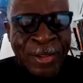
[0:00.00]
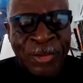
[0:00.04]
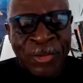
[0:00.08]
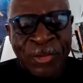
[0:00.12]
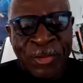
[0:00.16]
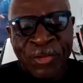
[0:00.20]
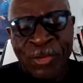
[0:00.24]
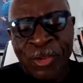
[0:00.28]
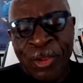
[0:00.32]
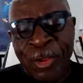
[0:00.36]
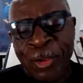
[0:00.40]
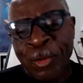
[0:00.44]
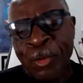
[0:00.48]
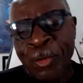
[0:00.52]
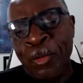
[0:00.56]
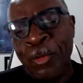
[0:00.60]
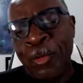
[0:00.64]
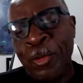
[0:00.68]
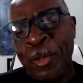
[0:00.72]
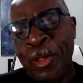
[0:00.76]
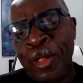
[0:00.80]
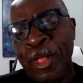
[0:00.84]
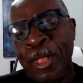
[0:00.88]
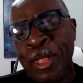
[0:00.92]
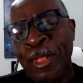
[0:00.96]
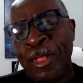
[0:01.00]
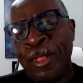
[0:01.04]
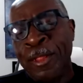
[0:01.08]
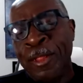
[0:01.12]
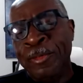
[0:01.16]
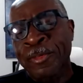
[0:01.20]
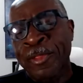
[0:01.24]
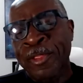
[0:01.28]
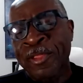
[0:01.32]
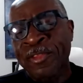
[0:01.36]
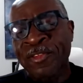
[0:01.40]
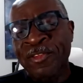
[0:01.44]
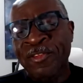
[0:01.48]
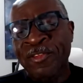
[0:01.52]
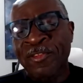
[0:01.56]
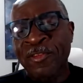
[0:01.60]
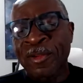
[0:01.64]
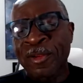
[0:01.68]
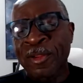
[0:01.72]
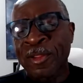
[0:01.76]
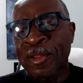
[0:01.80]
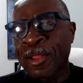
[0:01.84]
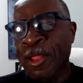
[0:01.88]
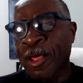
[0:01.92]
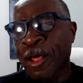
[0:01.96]
So this is a
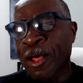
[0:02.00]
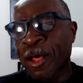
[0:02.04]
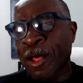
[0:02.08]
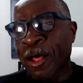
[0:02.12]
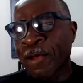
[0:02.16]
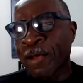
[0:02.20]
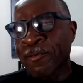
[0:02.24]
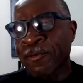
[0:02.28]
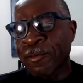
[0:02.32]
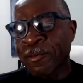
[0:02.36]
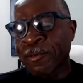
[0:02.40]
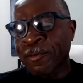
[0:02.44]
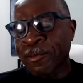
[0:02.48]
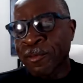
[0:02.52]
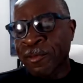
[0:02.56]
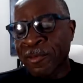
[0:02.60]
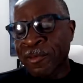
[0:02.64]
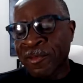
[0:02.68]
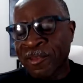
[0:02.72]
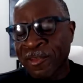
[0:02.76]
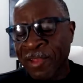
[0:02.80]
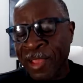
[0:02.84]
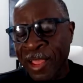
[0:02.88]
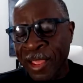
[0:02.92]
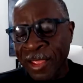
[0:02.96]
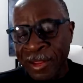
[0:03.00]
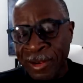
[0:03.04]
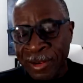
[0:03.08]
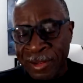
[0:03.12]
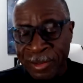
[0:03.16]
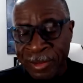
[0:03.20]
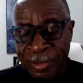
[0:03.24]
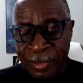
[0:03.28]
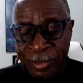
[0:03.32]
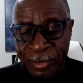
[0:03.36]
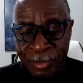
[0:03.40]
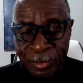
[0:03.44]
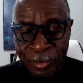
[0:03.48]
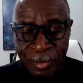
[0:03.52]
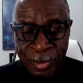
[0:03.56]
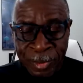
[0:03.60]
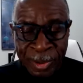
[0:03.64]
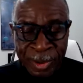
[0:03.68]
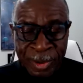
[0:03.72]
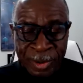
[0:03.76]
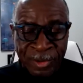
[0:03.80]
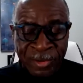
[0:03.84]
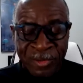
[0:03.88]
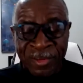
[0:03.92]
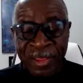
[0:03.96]
little off of cycling,
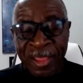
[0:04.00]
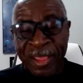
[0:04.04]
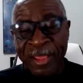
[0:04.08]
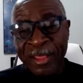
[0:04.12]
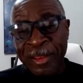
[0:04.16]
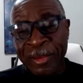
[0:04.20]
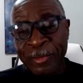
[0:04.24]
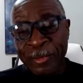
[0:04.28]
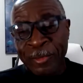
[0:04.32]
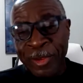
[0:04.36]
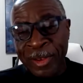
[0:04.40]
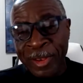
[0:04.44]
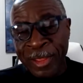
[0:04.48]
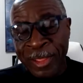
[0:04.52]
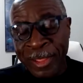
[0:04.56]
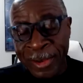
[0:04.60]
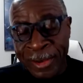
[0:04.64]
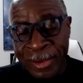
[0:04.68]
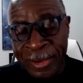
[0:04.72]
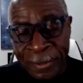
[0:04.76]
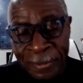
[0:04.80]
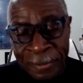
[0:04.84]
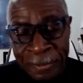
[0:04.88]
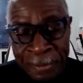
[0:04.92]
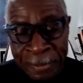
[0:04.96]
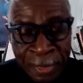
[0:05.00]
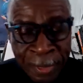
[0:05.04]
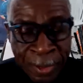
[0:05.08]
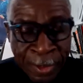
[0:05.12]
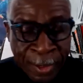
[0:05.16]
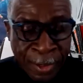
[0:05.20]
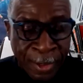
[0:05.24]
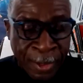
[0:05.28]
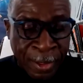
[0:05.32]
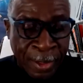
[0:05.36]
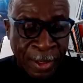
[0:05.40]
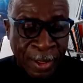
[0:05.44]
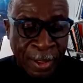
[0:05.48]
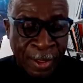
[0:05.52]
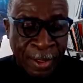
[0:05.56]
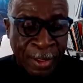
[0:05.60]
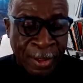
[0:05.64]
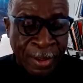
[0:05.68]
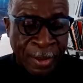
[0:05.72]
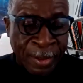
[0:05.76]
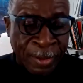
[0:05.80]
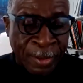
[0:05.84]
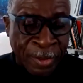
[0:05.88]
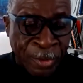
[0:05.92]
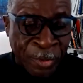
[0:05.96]
but it's cycling related.
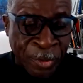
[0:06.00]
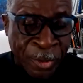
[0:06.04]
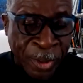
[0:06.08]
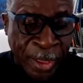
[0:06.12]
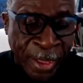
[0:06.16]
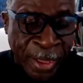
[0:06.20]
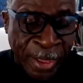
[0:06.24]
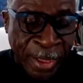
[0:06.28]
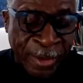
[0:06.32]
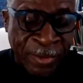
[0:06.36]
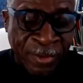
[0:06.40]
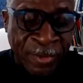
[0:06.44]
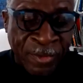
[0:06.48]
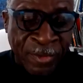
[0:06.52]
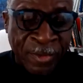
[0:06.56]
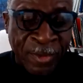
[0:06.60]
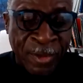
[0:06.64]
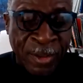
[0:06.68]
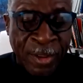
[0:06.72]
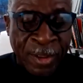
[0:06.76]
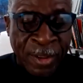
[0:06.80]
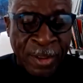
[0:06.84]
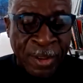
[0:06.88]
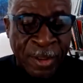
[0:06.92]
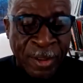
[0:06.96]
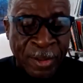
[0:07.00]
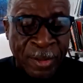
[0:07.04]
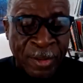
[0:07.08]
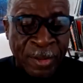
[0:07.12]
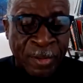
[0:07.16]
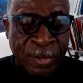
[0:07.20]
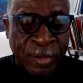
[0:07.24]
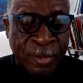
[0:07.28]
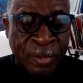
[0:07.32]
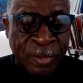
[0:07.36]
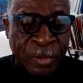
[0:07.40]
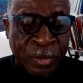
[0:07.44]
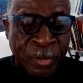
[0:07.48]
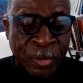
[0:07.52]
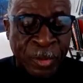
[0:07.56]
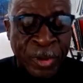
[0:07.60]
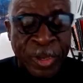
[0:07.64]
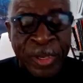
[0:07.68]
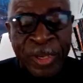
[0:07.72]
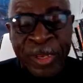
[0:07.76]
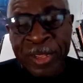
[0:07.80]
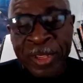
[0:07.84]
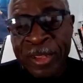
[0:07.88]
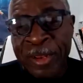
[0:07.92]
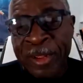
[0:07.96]
You guys
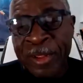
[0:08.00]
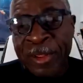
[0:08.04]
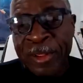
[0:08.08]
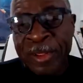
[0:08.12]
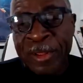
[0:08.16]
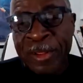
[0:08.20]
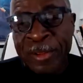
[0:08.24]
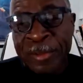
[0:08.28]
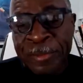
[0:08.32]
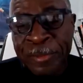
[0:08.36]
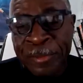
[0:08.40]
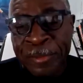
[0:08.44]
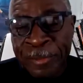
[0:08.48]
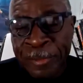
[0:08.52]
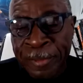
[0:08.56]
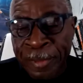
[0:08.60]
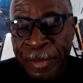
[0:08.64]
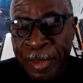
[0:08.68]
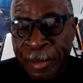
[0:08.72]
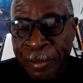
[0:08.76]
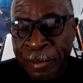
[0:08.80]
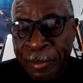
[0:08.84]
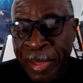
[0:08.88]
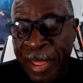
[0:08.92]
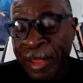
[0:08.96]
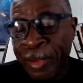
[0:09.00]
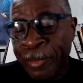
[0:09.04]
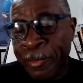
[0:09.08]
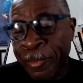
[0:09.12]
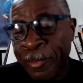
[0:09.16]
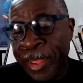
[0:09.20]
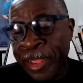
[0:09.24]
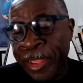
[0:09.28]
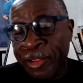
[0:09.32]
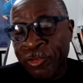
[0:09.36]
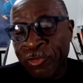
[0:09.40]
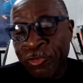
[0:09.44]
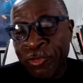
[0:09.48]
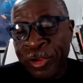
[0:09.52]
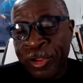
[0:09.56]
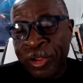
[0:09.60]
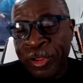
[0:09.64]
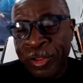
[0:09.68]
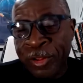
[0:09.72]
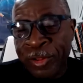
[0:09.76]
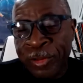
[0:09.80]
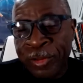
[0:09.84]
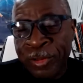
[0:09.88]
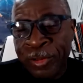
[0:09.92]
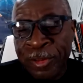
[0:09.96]
redid a mountain bike
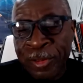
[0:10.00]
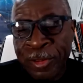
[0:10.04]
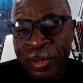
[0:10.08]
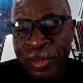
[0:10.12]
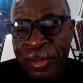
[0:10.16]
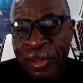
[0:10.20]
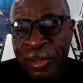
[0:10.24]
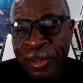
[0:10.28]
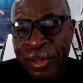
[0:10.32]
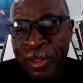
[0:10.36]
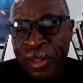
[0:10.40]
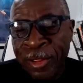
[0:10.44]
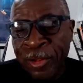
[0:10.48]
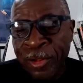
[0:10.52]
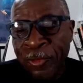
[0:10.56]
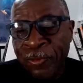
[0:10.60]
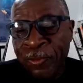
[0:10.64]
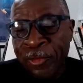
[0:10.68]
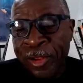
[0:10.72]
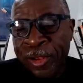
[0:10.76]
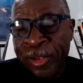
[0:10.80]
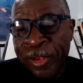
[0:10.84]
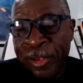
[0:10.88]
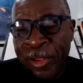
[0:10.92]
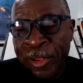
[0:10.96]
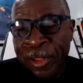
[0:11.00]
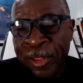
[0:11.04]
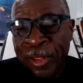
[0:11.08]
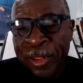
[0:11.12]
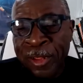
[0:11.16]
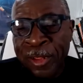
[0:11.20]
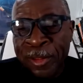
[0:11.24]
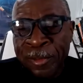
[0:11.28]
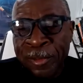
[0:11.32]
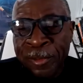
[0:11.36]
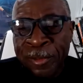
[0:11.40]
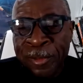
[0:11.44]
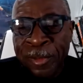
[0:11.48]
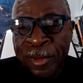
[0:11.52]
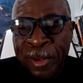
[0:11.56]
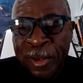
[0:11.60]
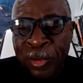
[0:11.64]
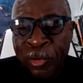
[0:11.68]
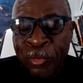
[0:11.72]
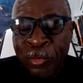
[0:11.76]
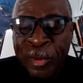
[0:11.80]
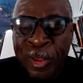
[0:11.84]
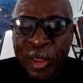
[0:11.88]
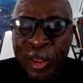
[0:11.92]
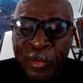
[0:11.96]
trail over at
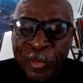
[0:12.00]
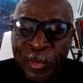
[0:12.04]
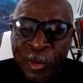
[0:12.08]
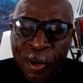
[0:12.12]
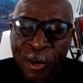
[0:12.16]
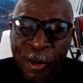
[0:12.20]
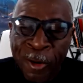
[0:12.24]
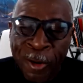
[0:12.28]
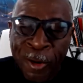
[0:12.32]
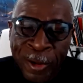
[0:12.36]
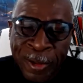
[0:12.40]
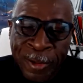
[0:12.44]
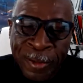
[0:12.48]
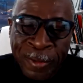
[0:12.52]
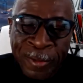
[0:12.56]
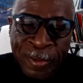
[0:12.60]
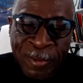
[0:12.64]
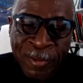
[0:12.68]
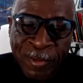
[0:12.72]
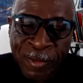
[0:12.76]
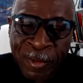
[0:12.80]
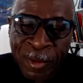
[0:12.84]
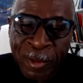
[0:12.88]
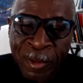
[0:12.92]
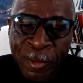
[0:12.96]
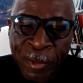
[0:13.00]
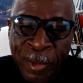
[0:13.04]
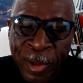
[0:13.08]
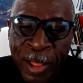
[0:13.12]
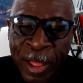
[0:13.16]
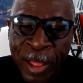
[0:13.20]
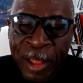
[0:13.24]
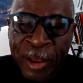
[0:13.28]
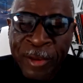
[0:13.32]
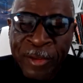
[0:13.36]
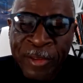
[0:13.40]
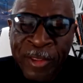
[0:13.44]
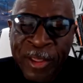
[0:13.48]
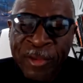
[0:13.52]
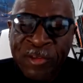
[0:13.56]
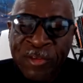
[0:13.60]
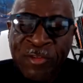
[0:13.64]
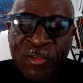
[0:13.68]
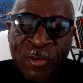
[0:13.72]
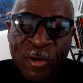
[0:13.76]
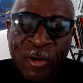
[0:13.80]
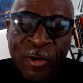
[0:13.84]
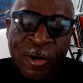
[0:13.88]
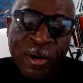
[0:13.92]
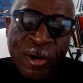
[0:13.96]
Lubell Park. So how did that
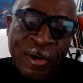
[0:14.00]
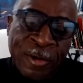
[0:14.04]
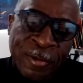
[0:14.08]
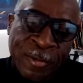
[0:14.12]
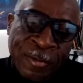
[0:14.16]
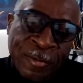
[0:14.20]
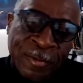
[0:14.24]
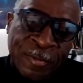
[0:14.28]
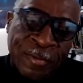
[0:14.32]
start?